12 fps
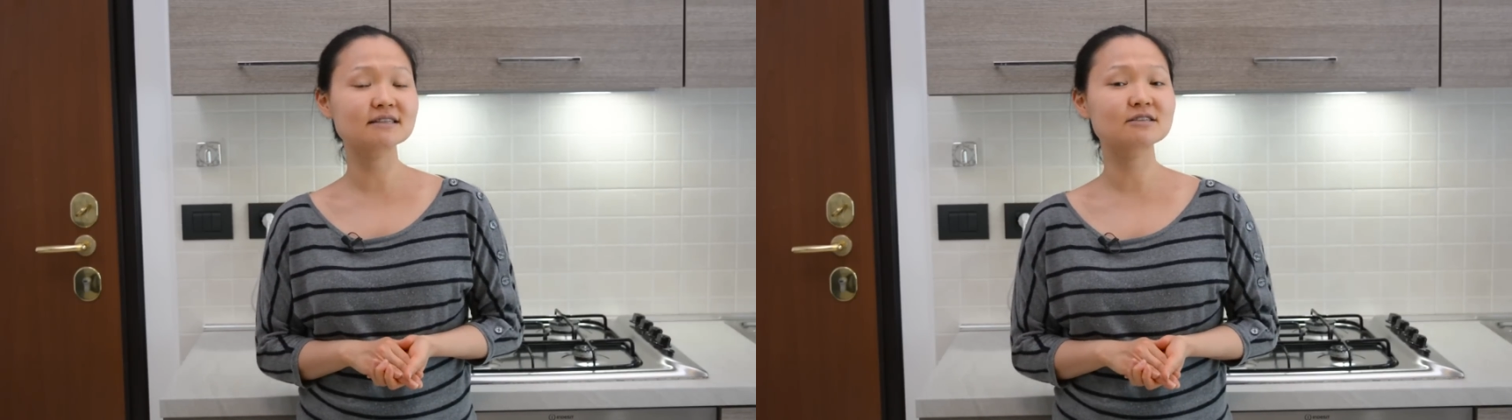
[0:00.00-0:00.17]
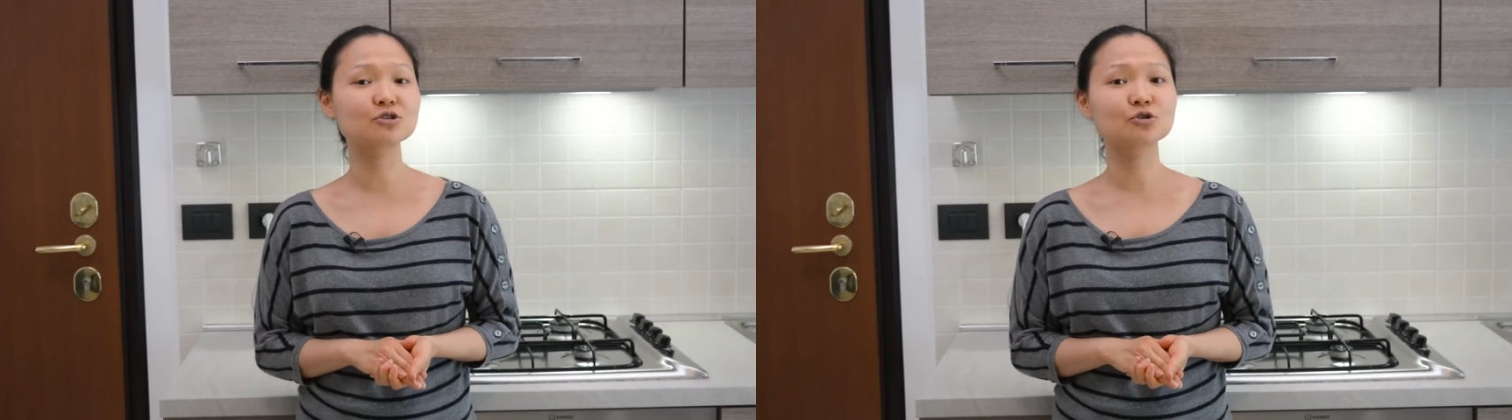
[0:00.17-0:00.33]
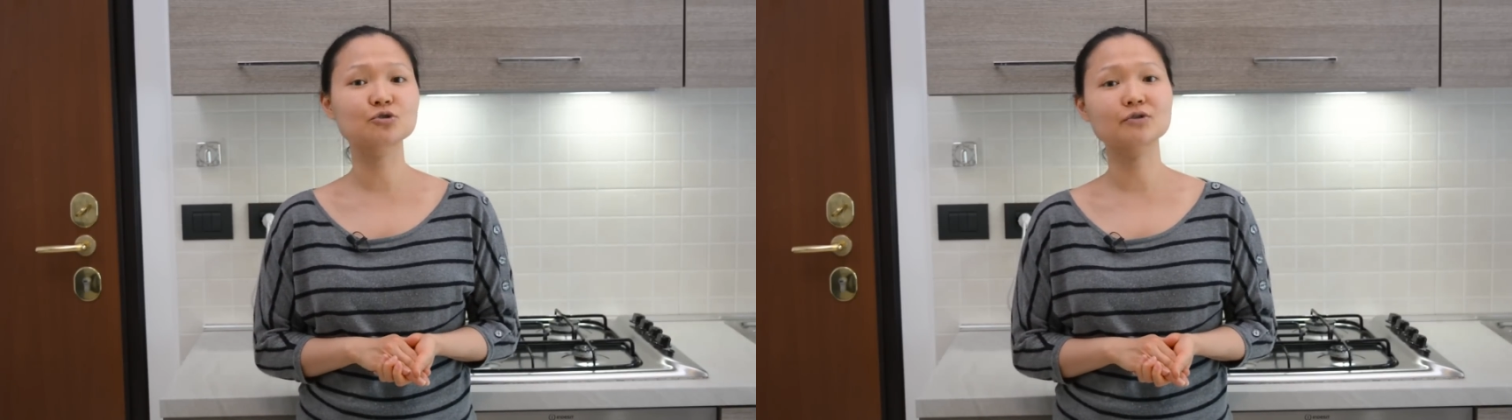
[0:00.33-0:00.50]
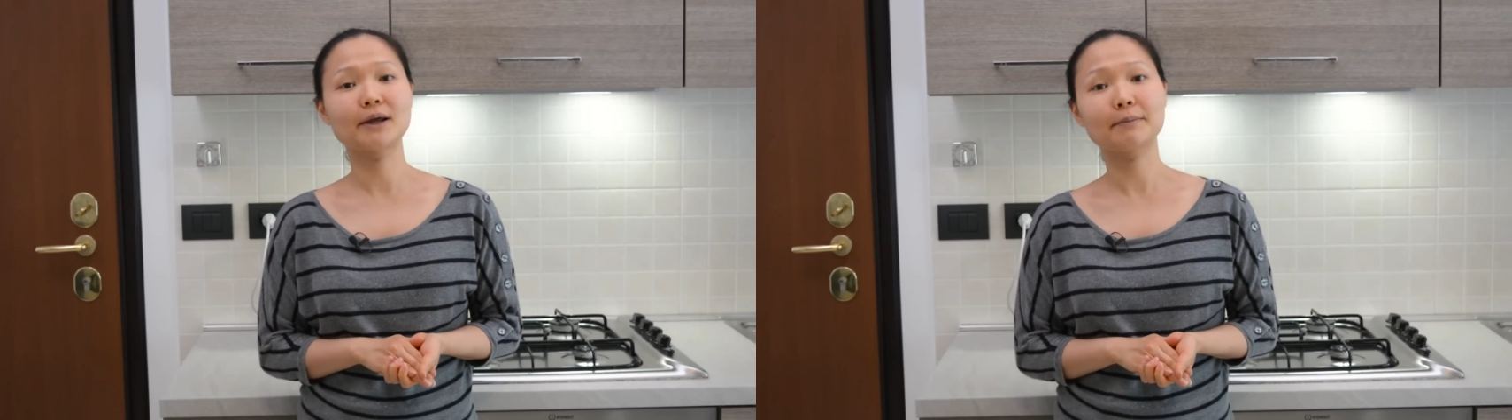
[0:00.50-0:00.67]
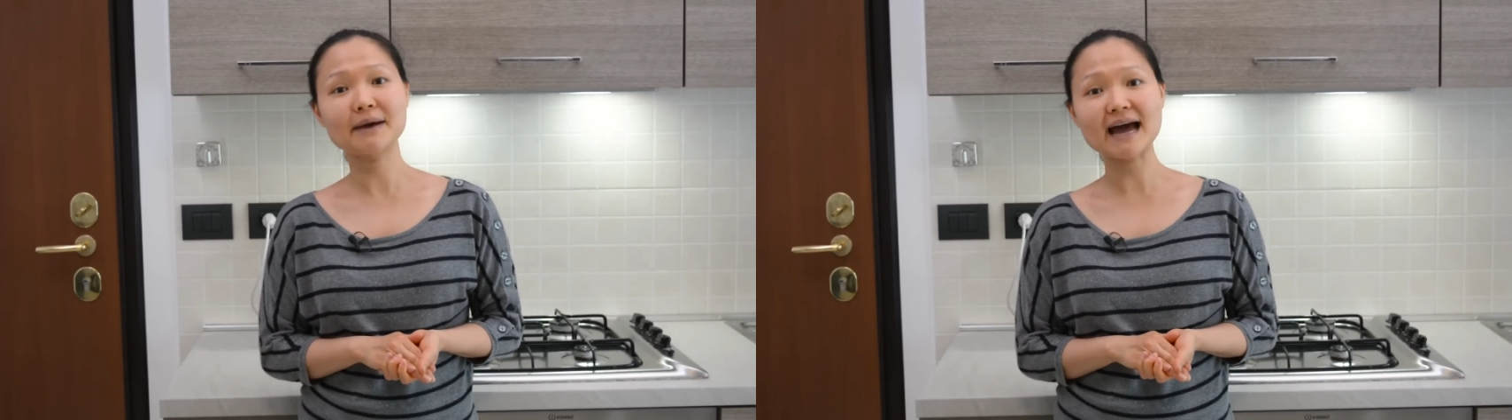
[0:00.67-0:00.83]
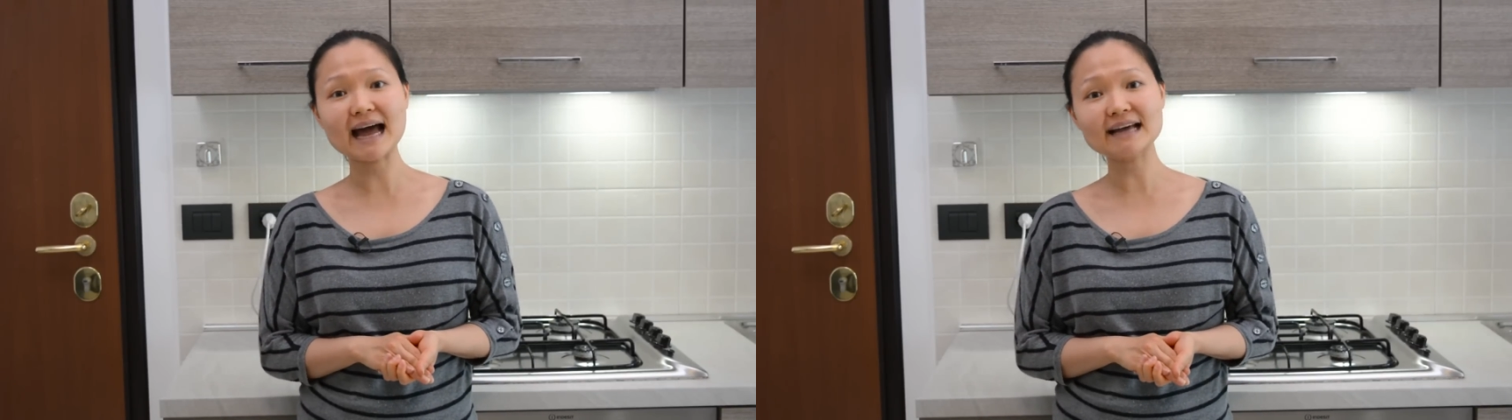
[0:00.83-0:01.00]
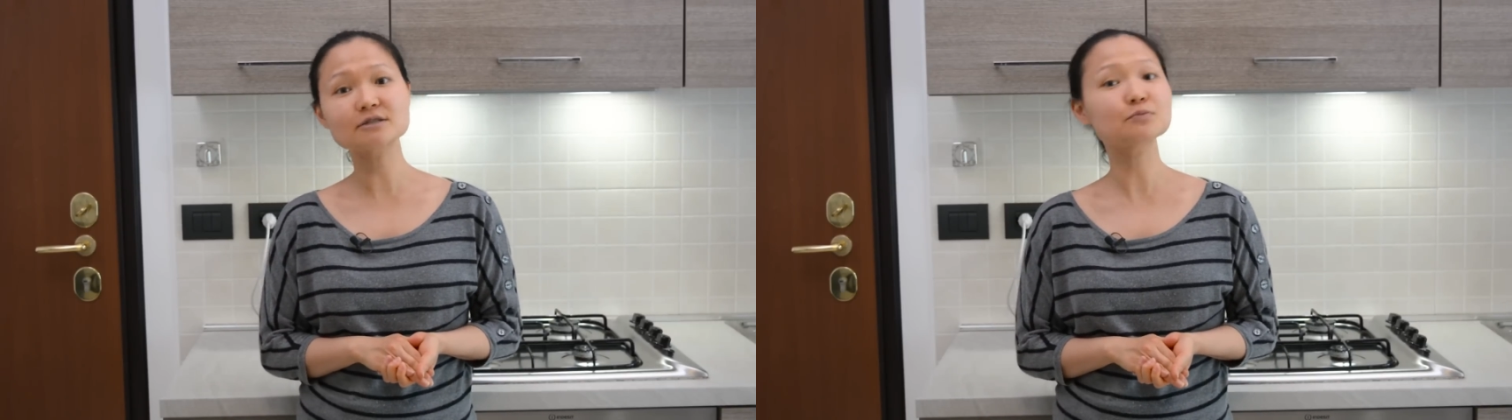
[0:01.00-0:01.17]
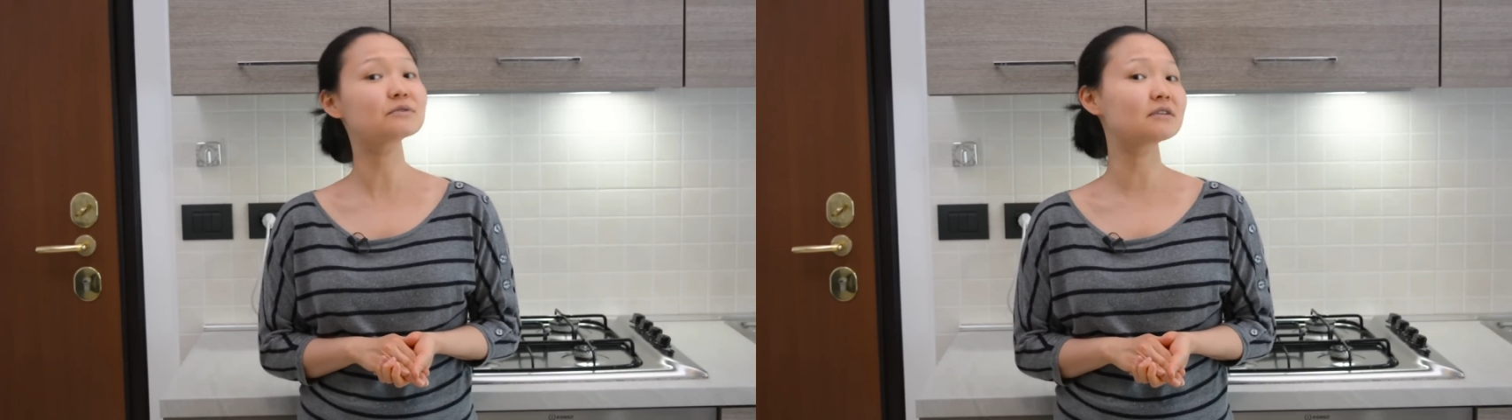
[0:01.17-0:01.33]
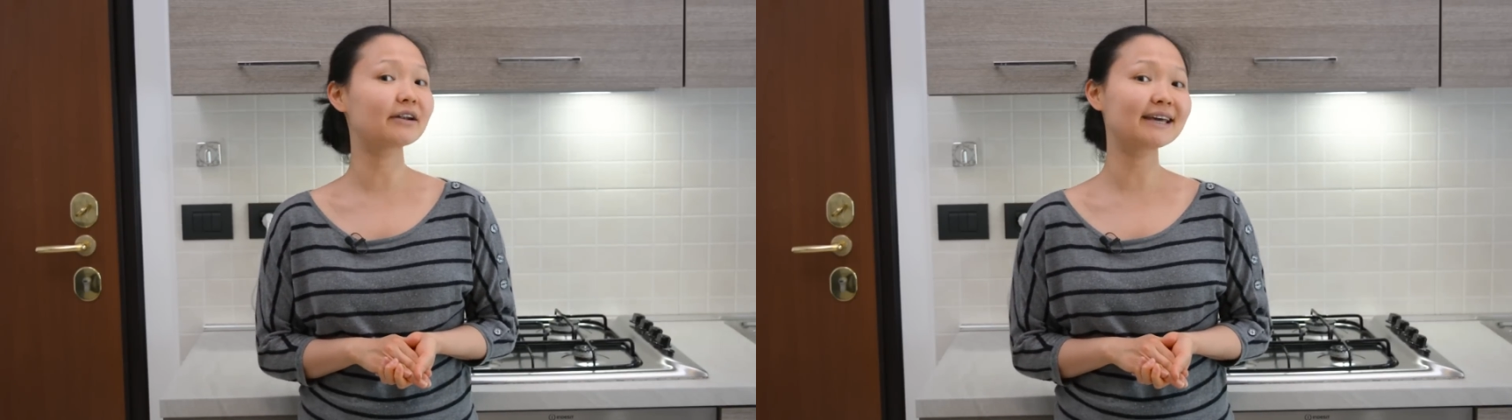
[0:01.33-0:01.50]
it's usually packed
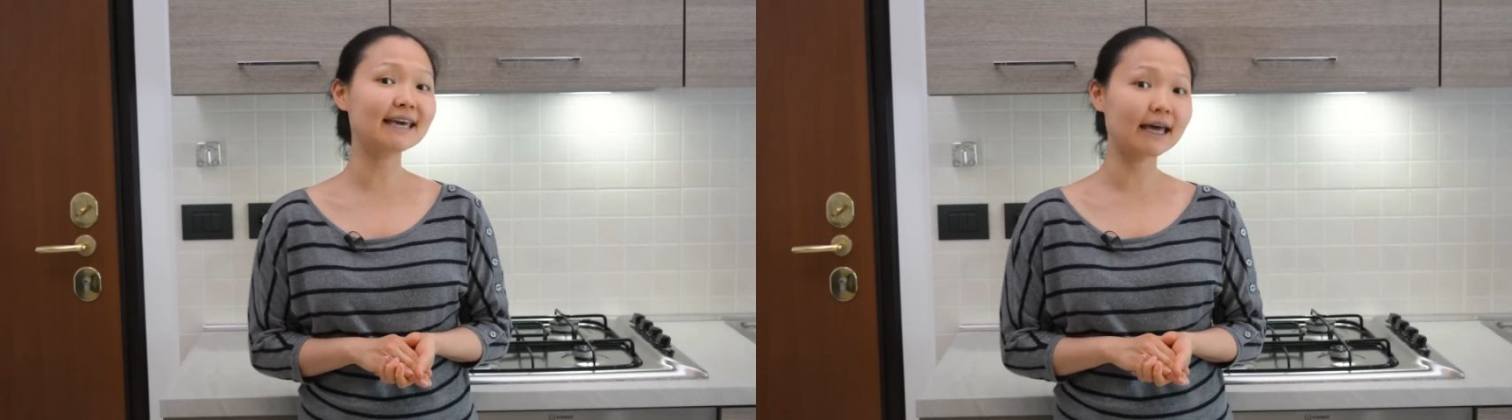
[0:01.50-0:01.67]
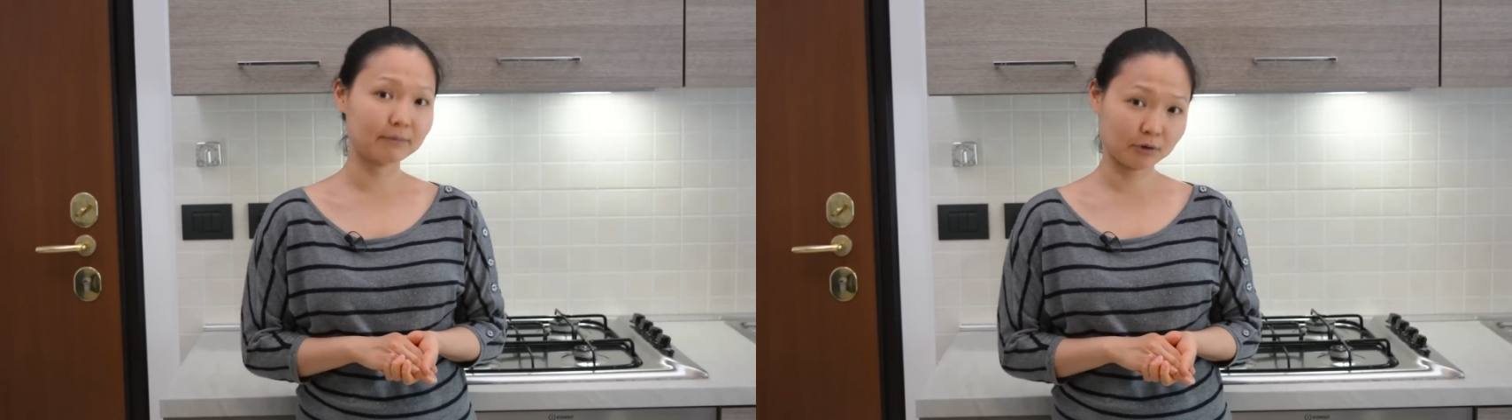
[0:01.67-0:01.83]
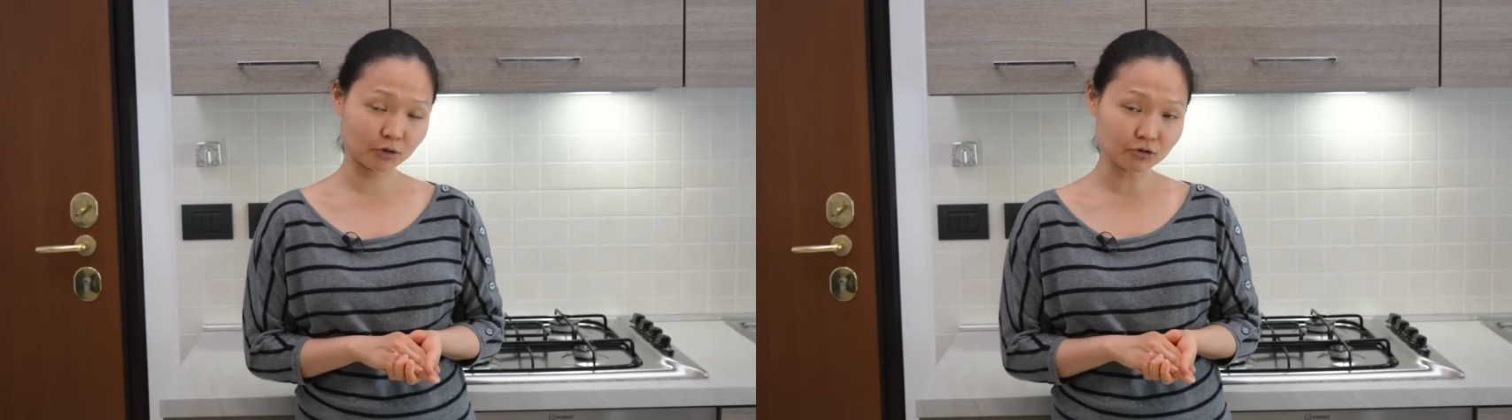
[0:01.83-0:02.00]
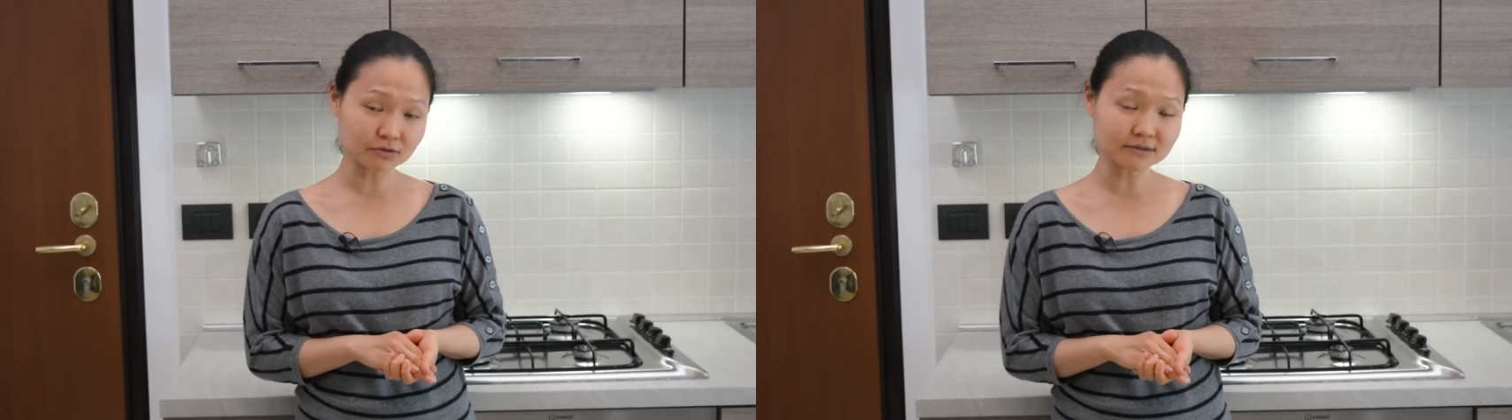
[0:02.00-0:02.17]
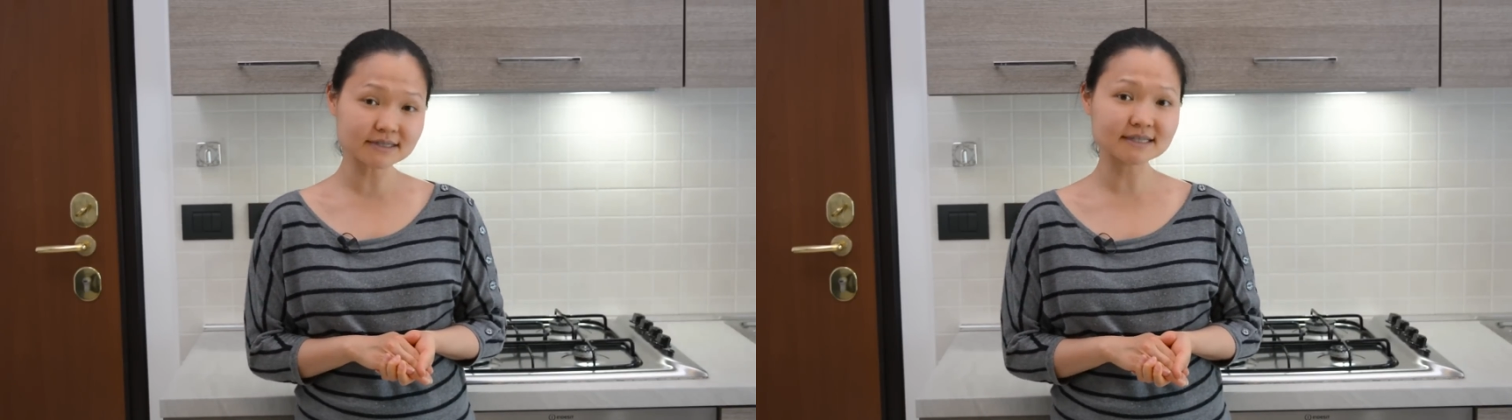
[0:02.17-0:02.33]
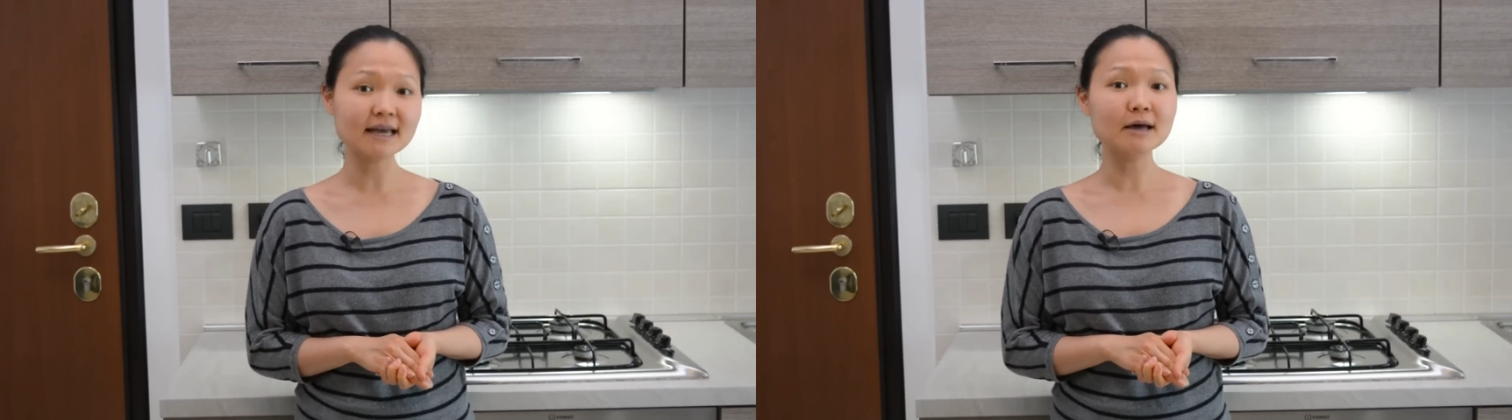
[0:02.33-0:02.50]
with a lot of chemicals,